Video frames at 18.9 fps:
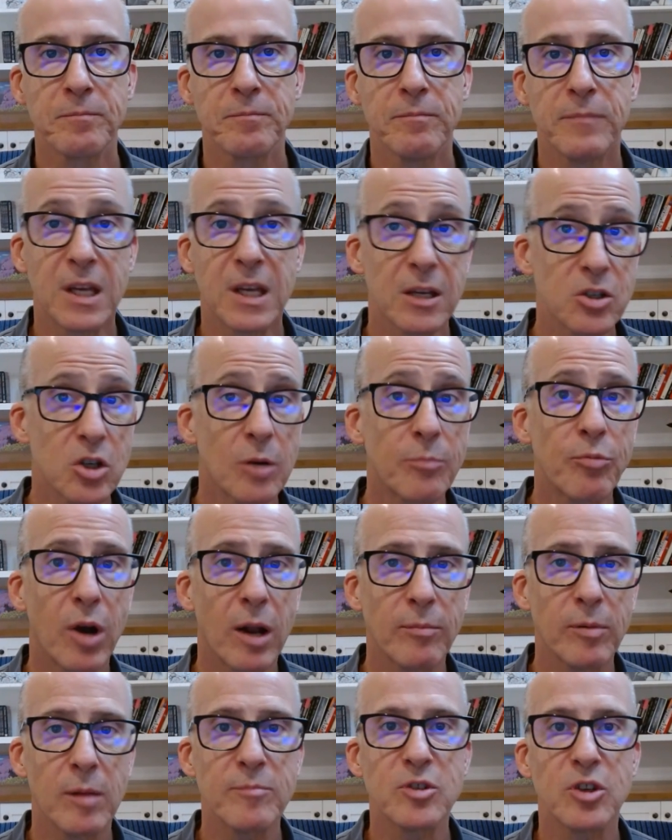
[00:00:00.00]
because our
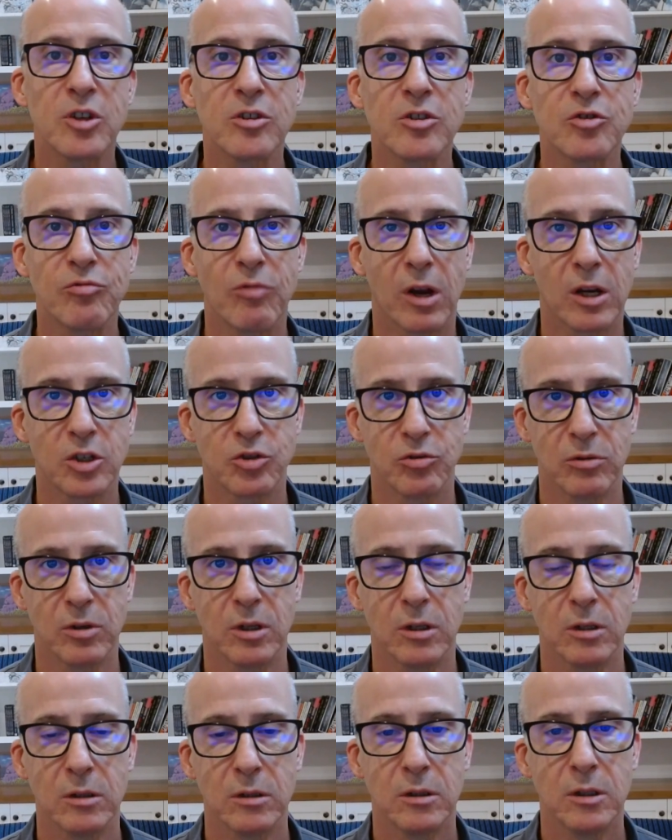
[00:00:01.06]
problems are
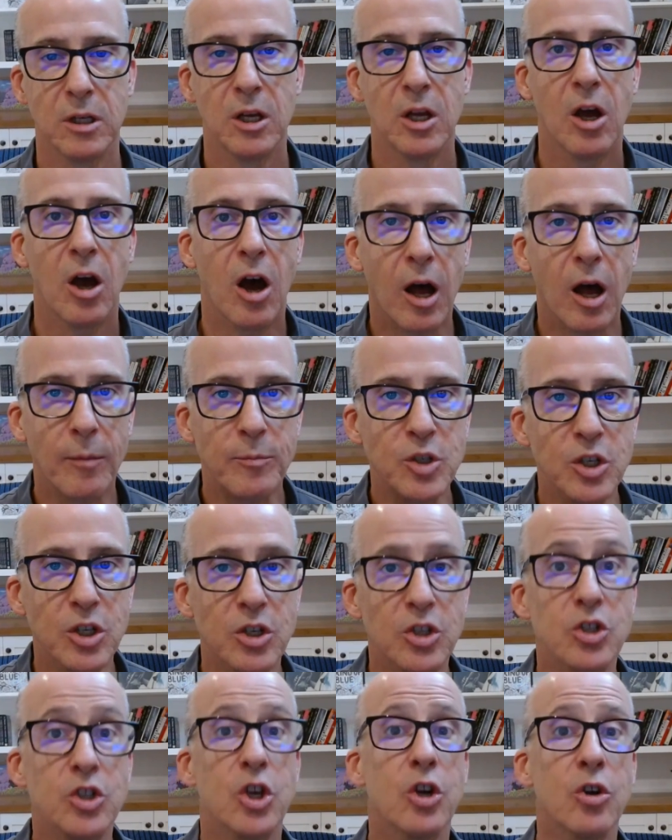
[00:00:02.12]
structural.
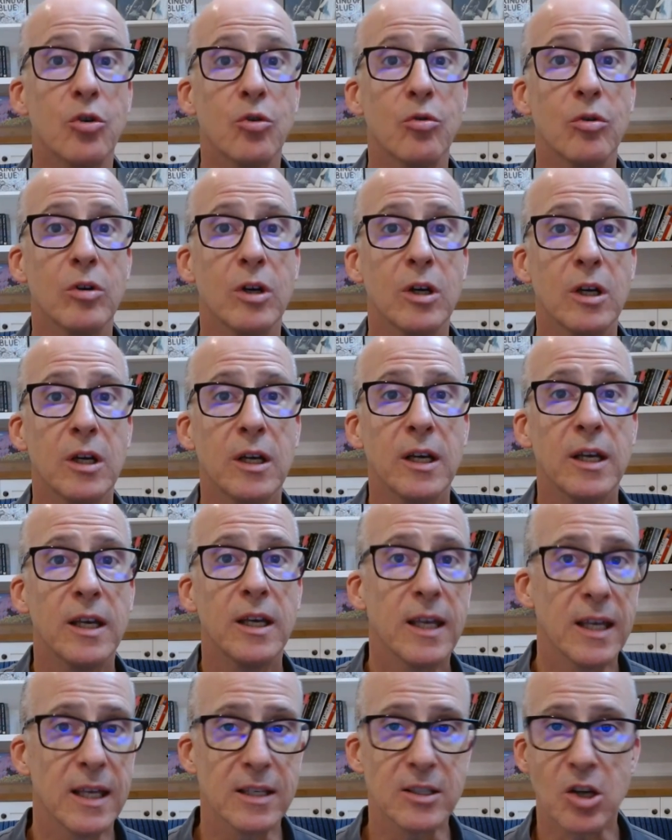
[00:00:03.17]
Option 2
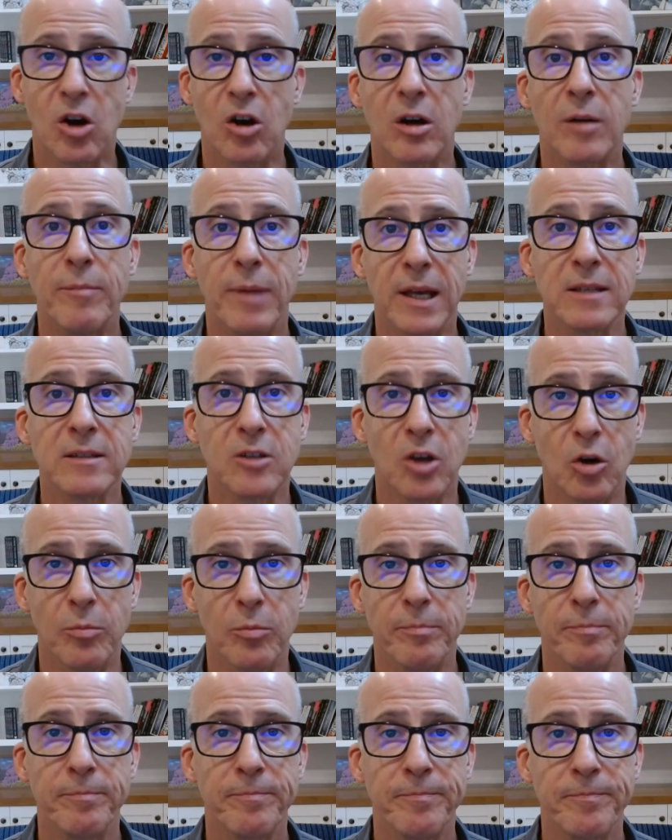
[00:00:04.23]
is our best
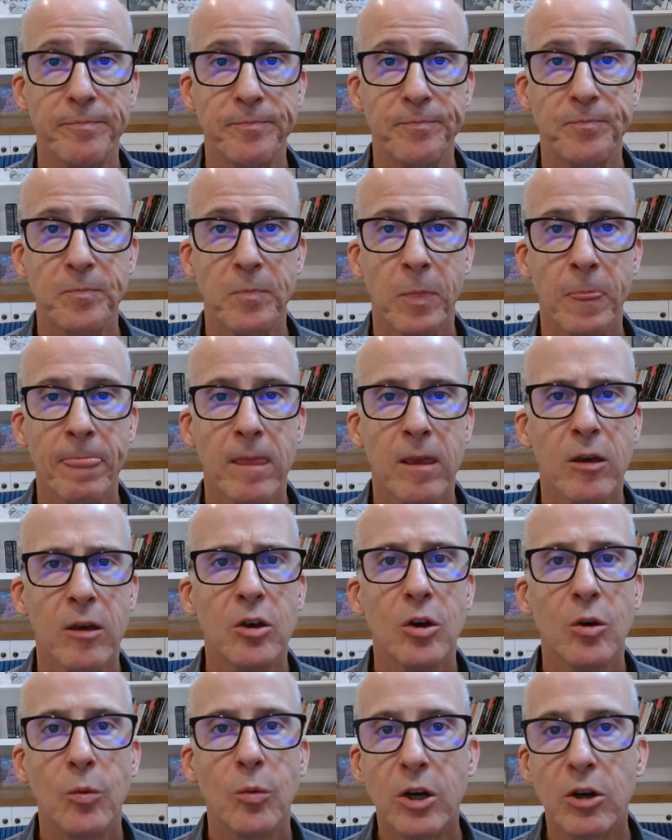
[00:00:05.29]
hope.
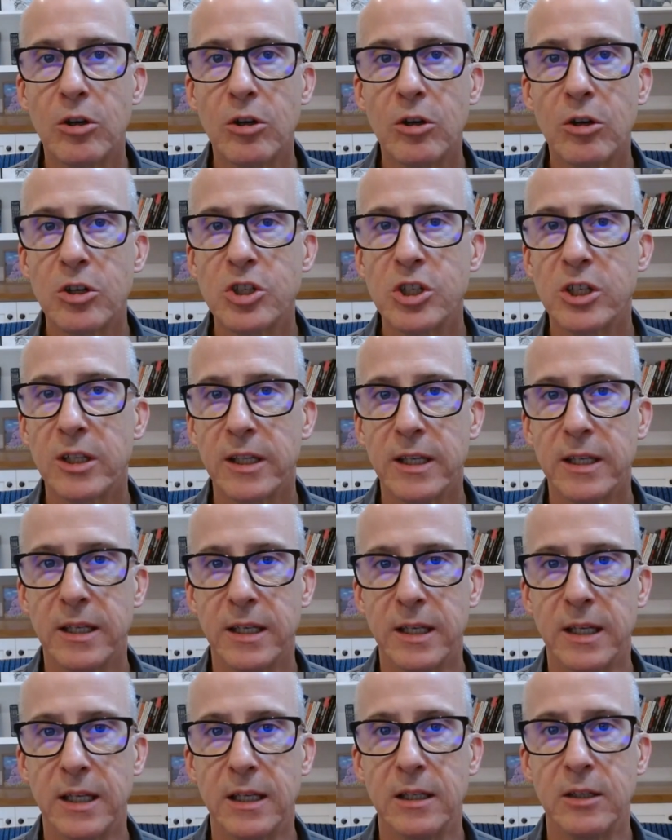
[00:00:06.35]
We urgently
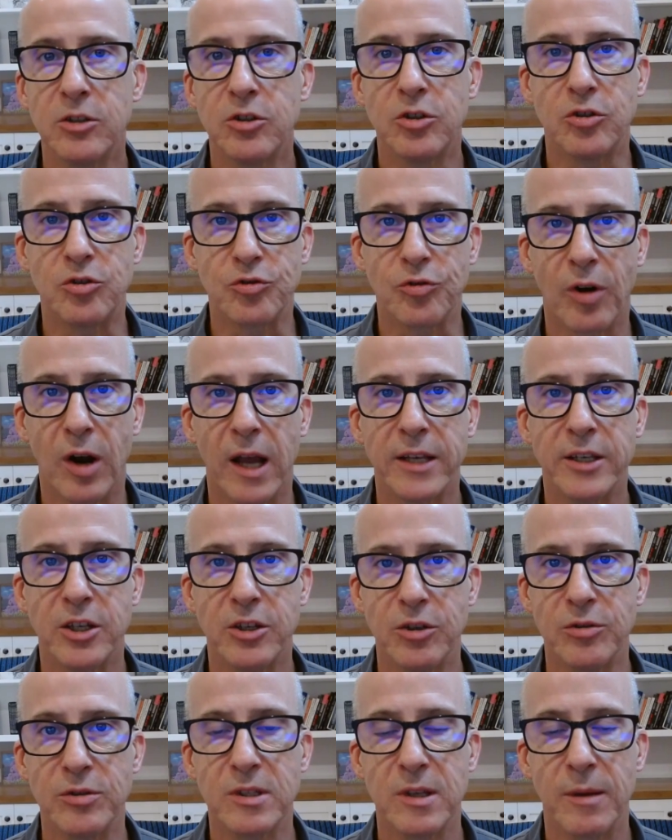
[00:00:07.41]
need to try to
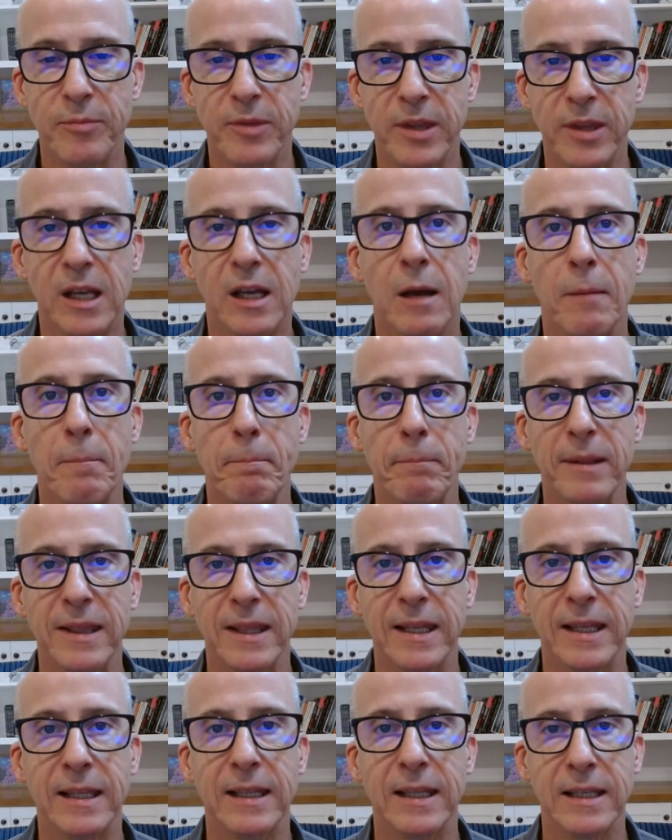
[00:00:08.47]
do something
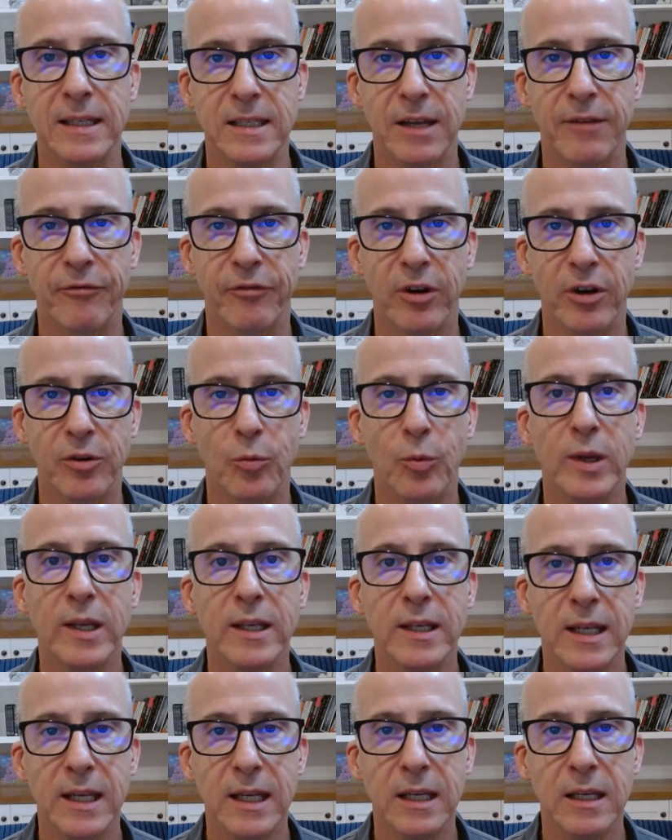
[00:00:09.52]
completely different. We
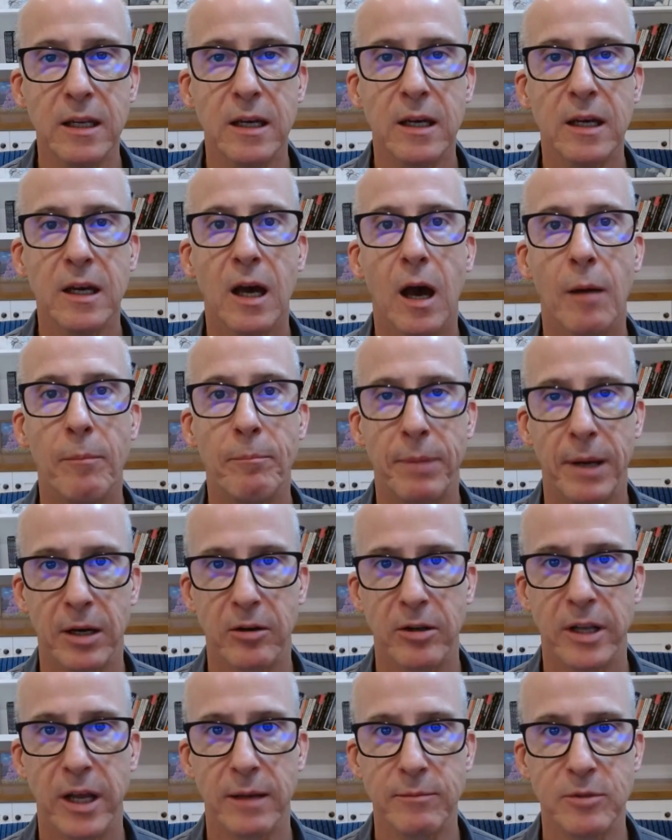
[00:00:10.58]
need a
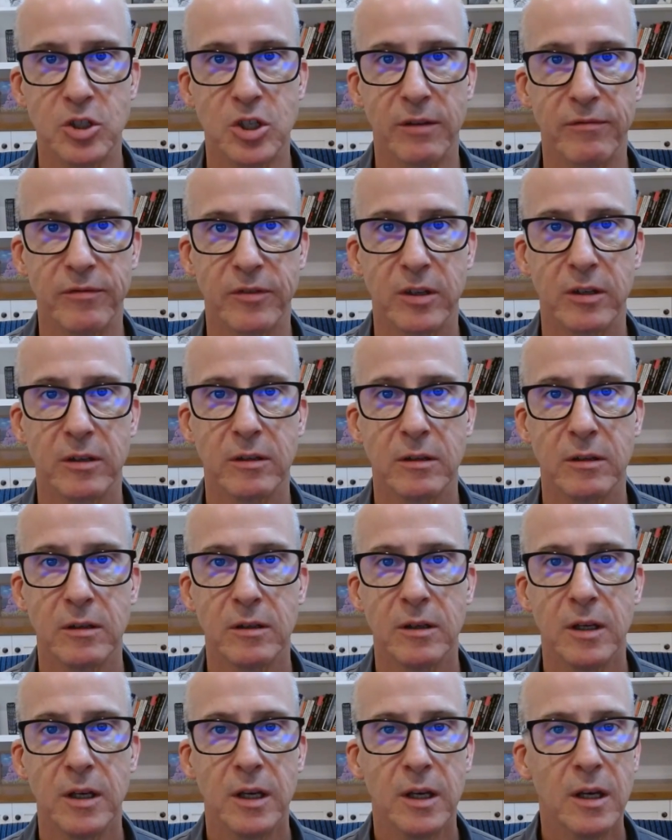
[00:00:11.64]
paradigm shift.
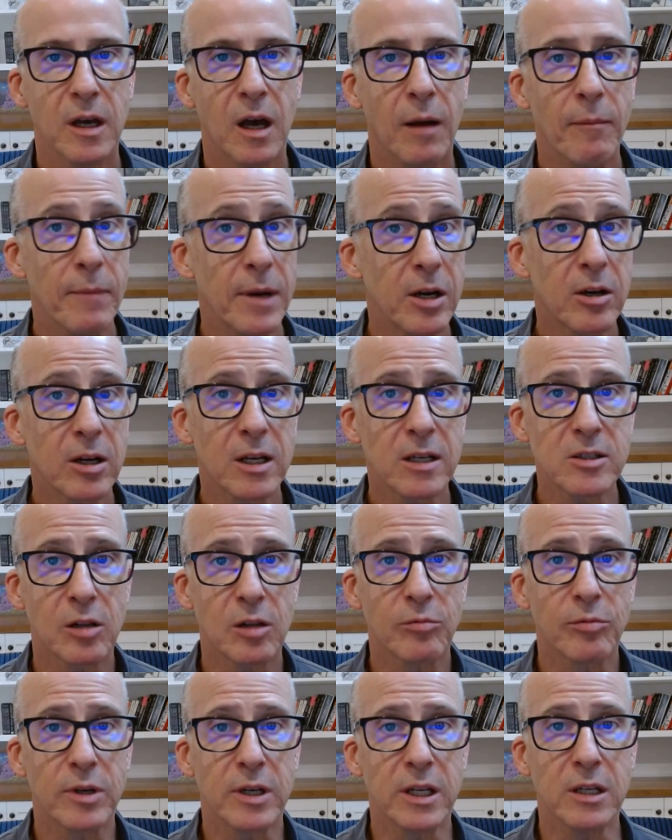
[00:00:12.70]
America's
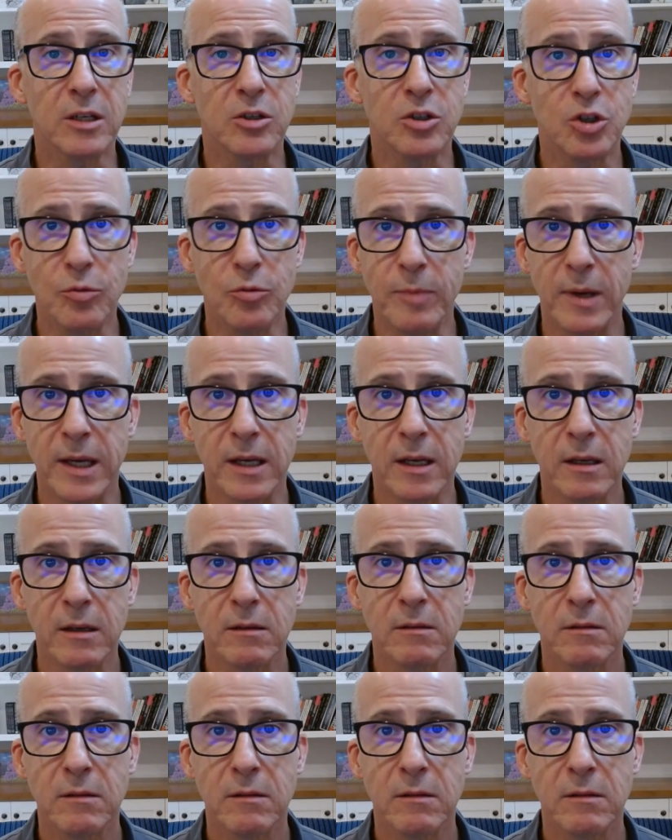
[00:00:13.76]
already too big,